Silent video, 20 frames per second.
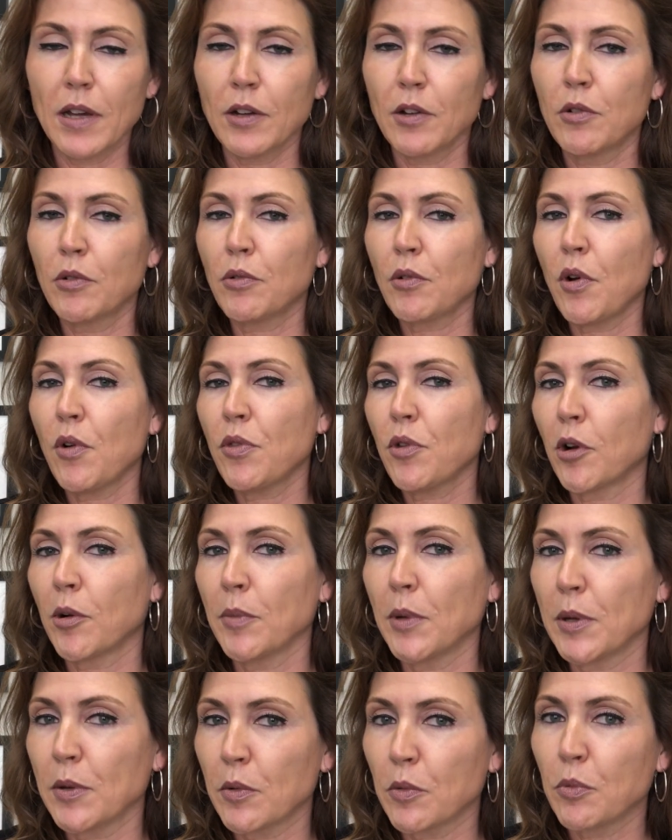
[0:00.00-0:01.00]
Growth
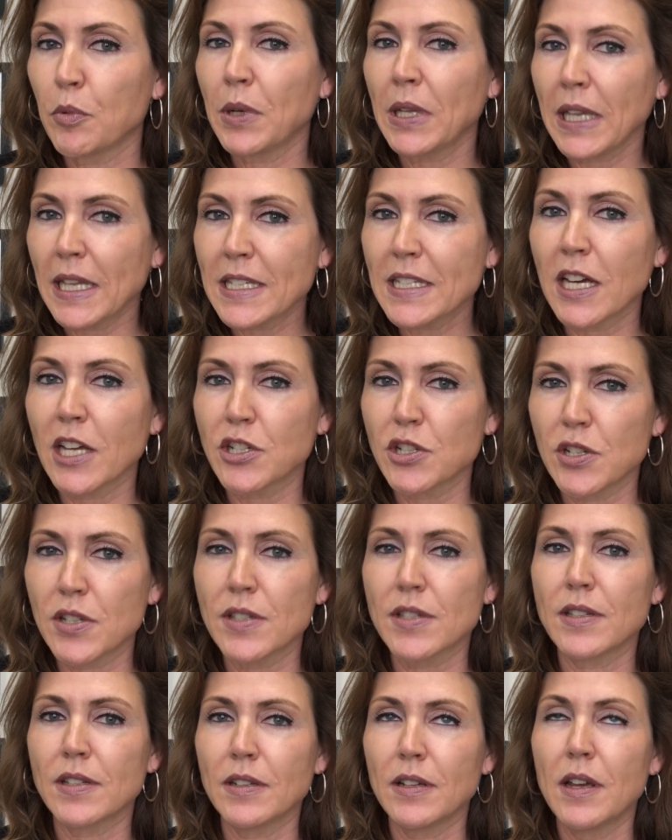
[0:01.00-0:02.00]
hormone really
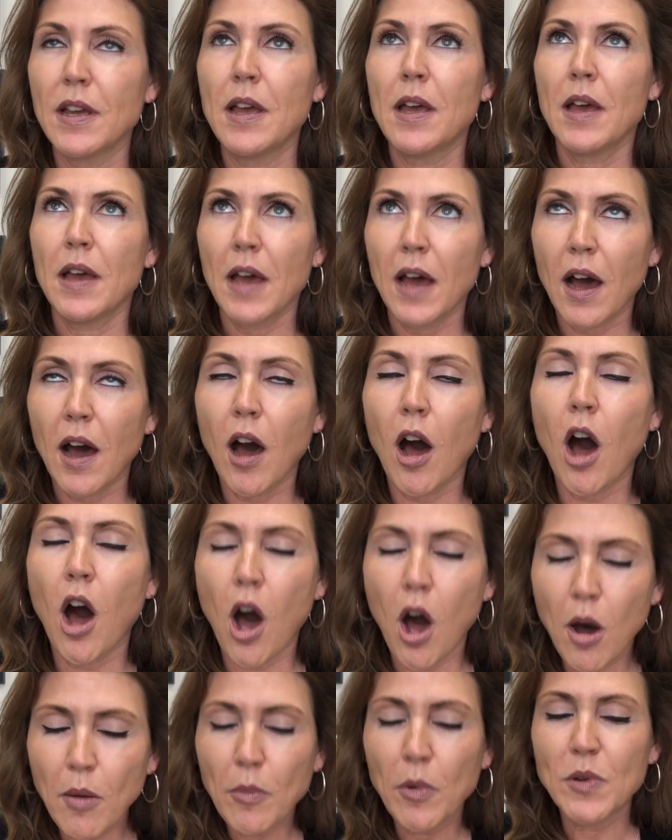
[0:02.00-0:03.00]
touches
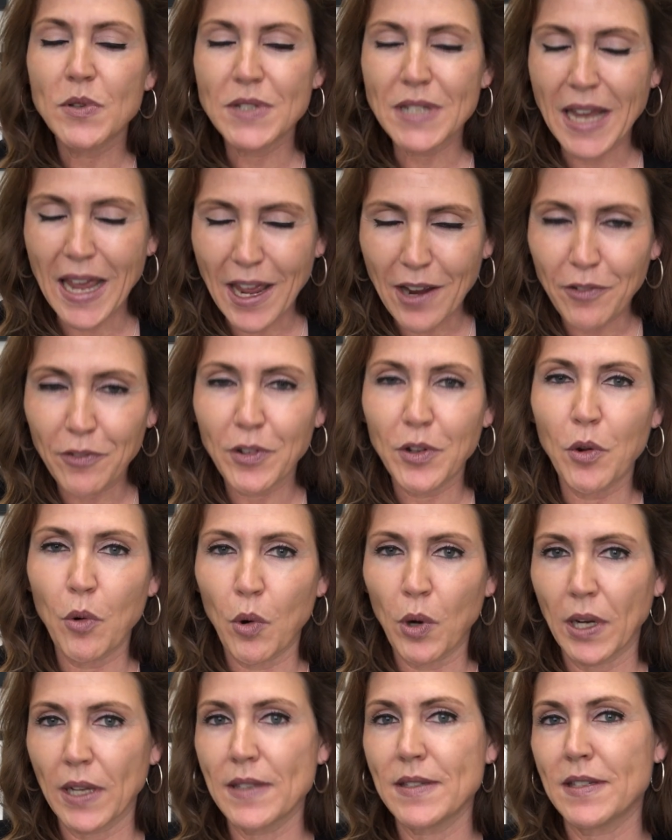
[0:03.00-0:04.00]
almost every
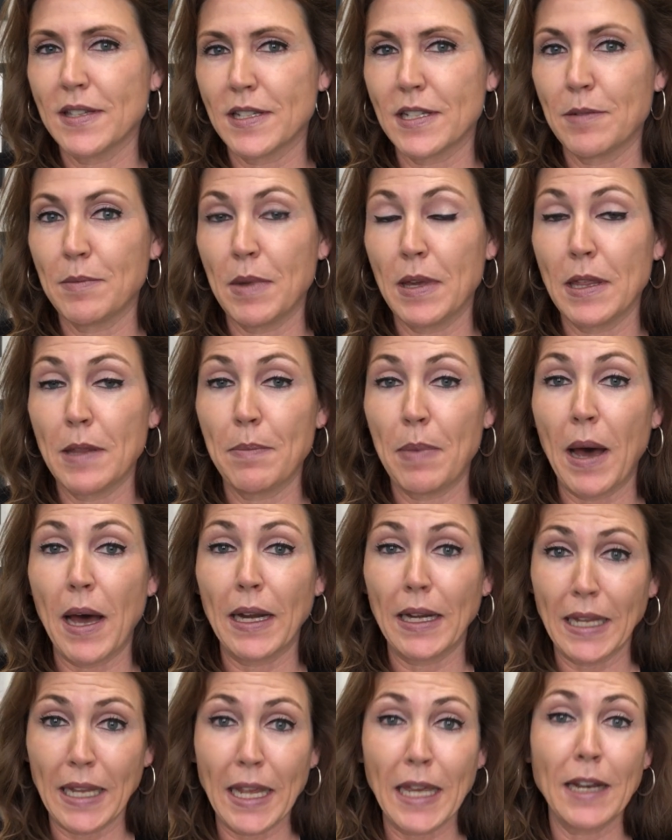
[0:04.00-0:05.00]
organ system in the
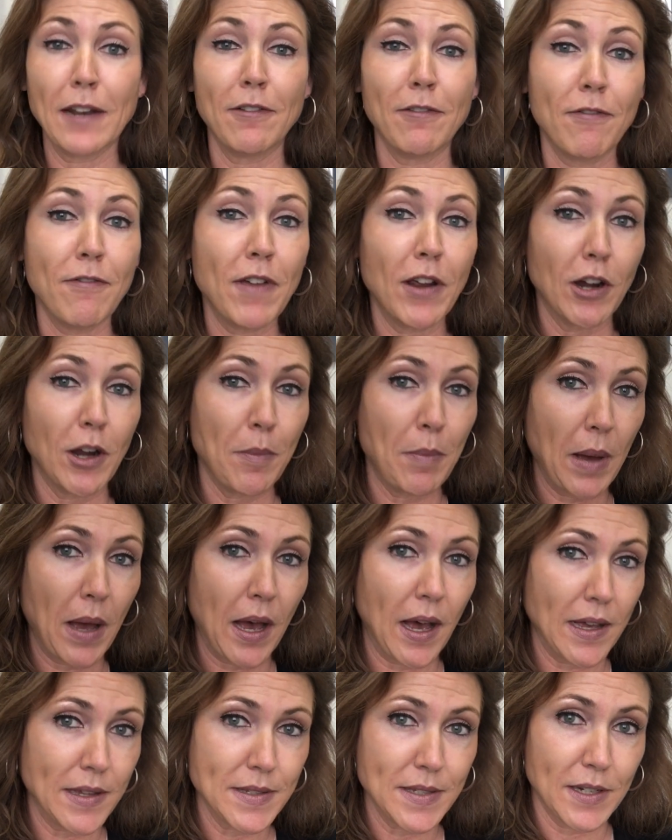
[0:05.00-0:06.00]
body in a very
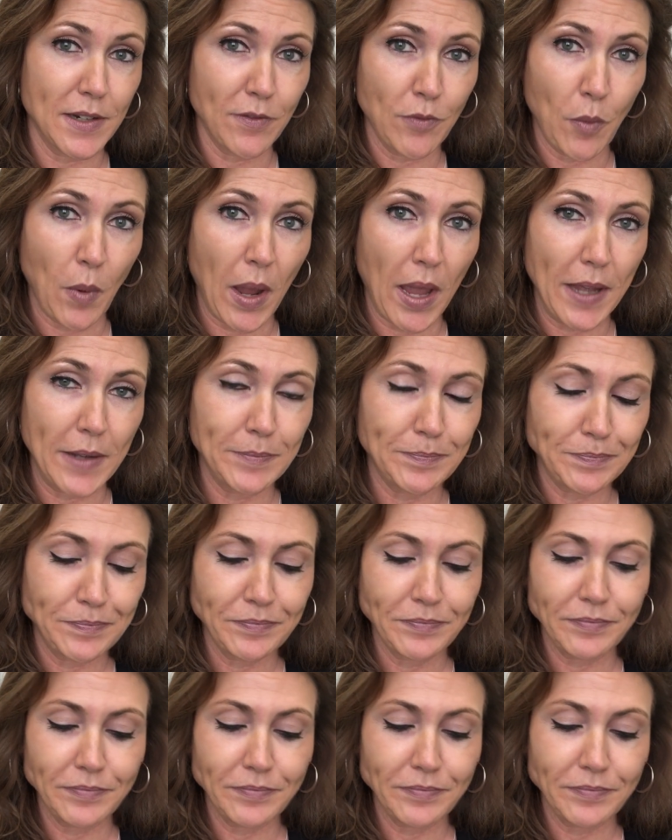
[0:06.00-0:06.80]
positive way.